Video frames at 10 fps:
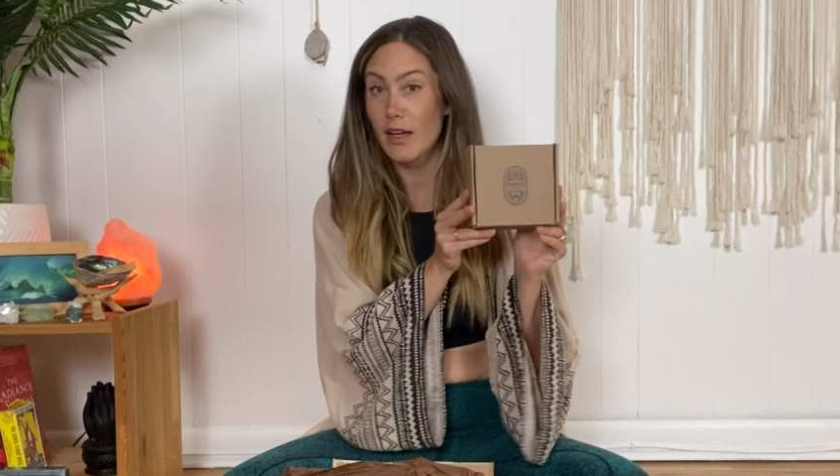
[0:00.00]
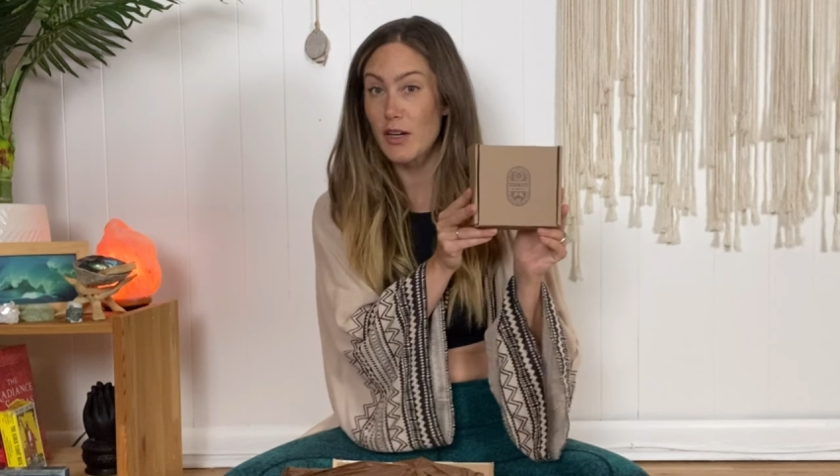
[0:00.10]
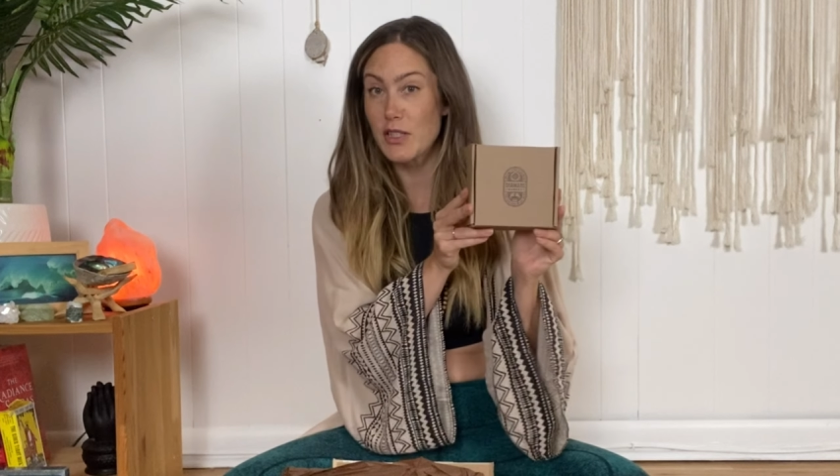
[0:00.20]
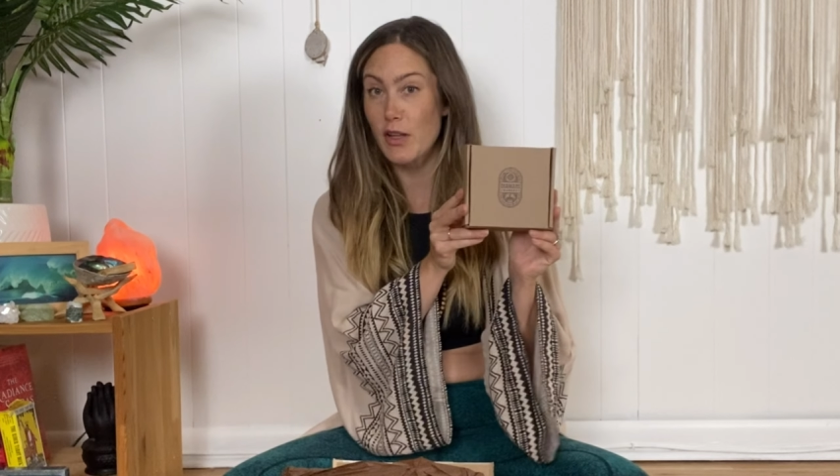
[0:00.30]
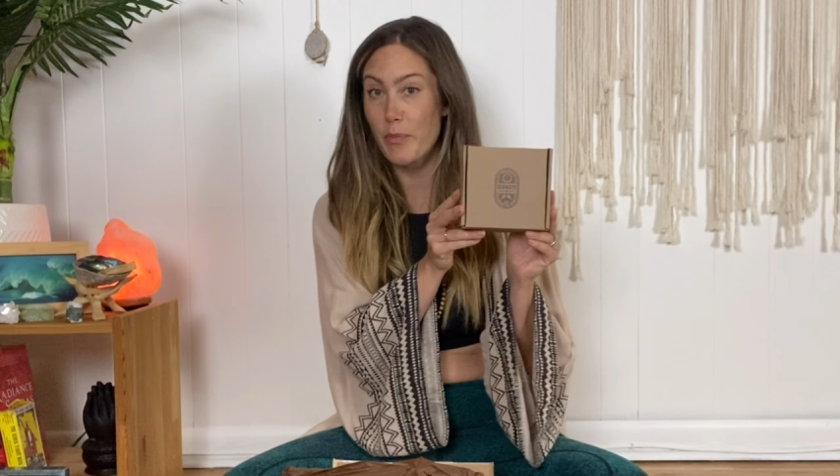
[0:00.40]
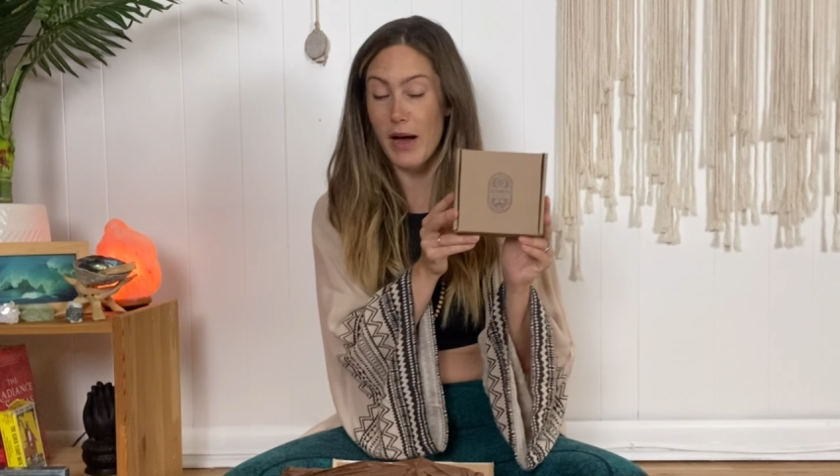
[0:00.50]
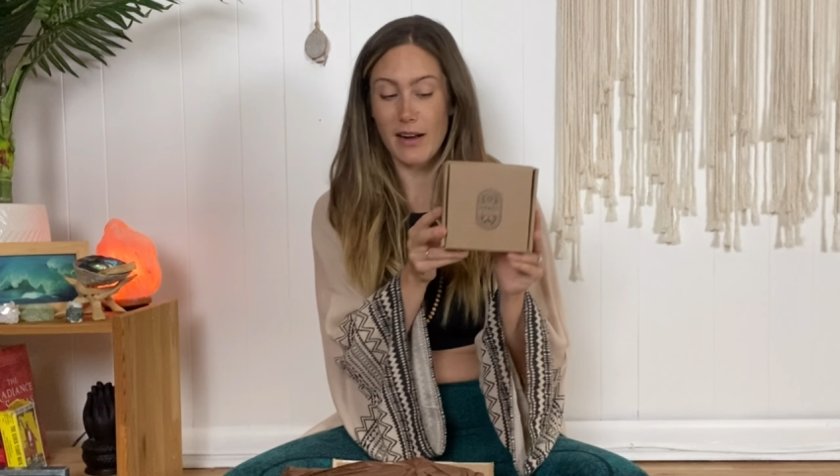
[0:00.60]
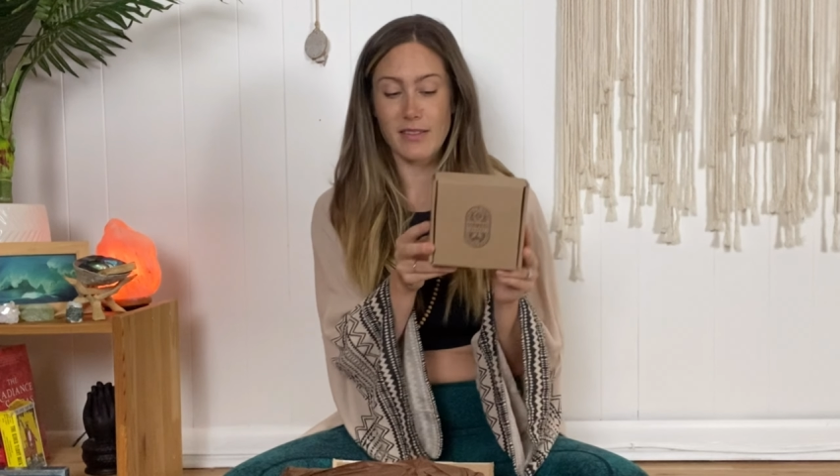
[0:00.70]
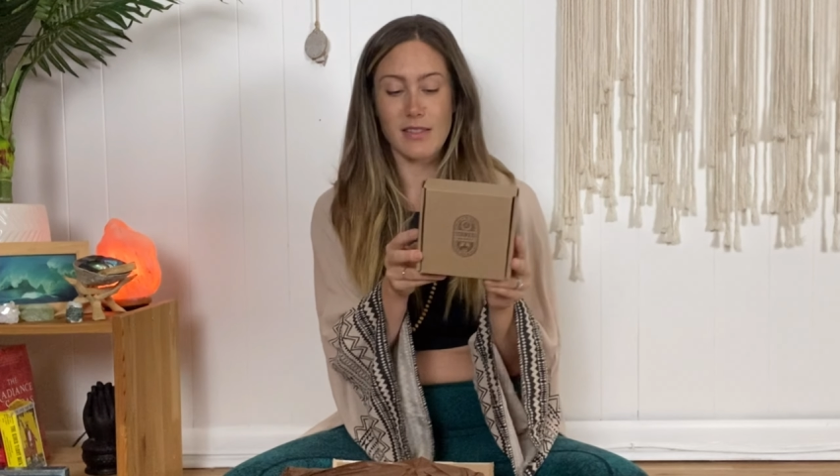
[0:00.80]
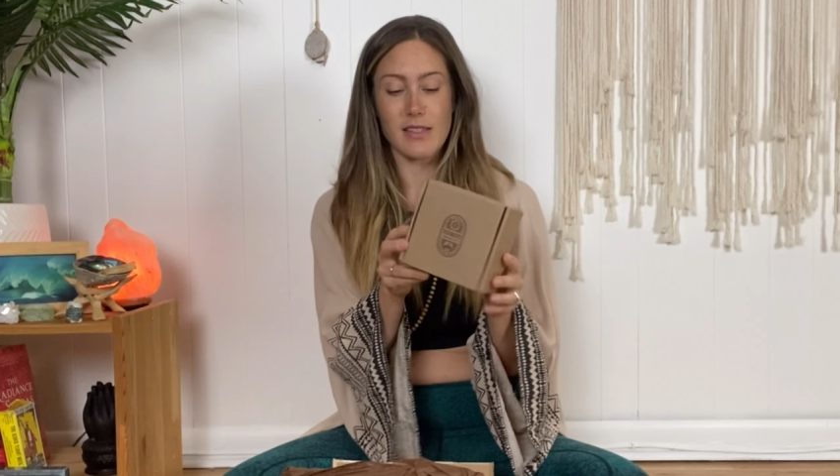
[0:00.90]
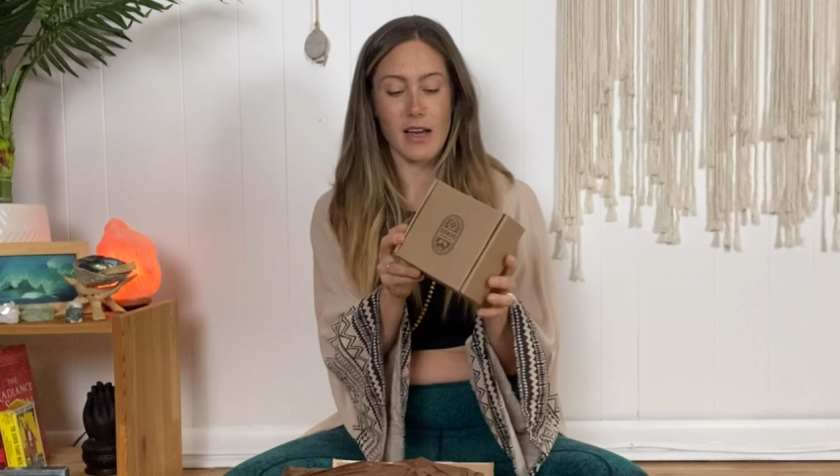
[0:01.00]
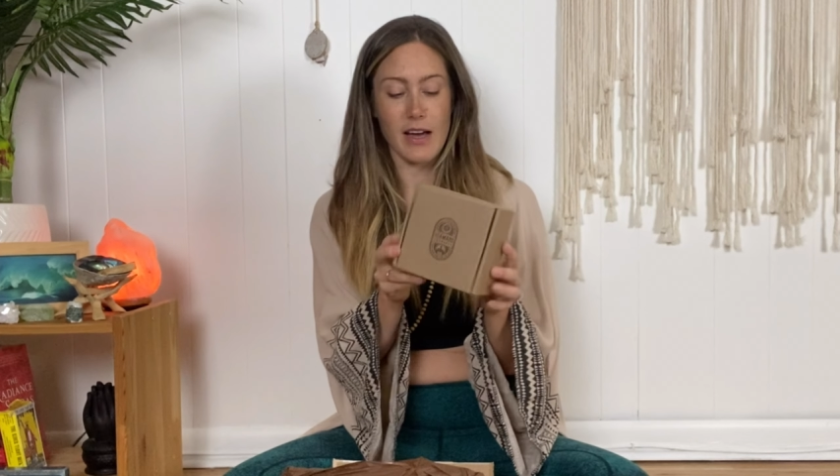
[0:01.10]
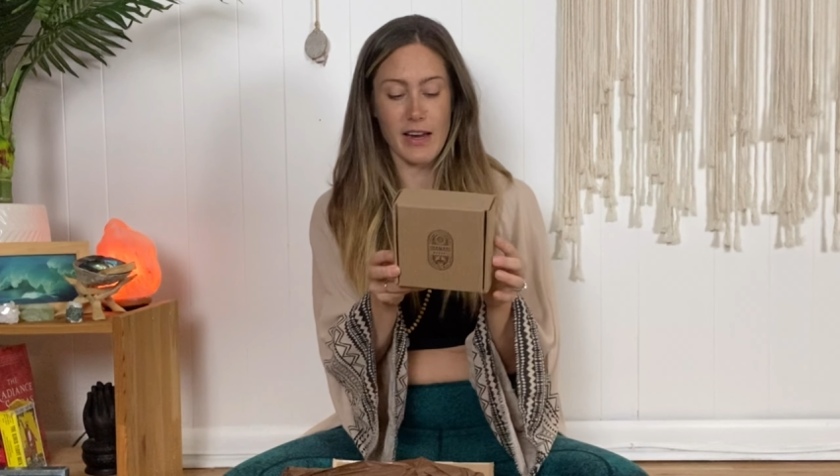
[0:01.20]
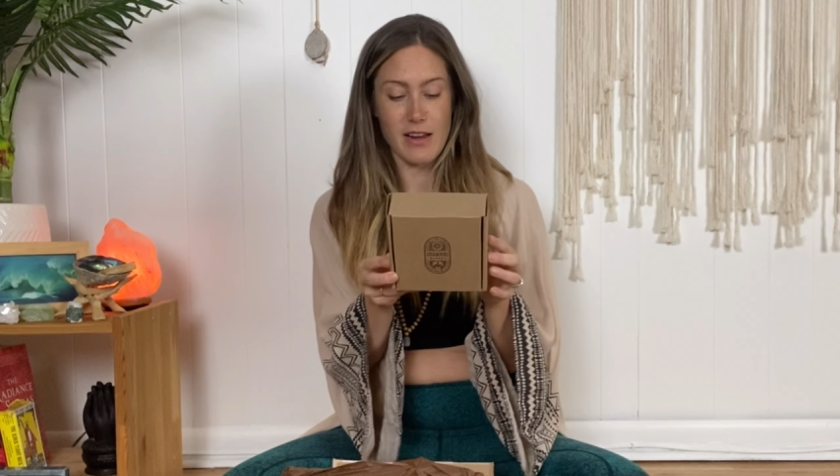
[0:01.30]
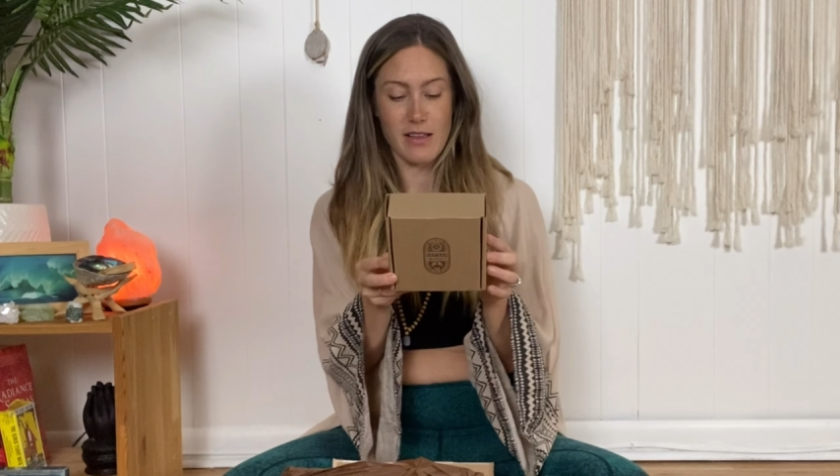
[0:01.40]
Here's a little box inside.